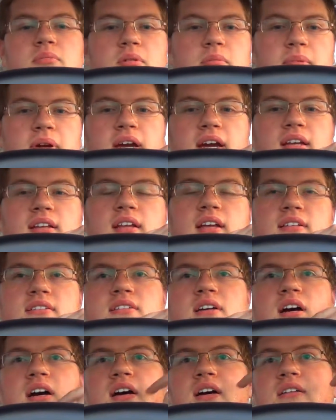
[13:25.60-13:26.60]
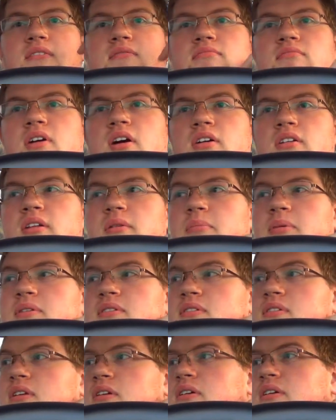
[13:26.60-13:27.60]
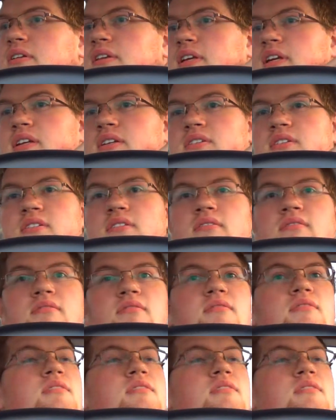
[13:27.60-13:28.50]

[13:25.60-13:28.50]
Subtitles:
Put my headlights on, hardly puts a load on the engine.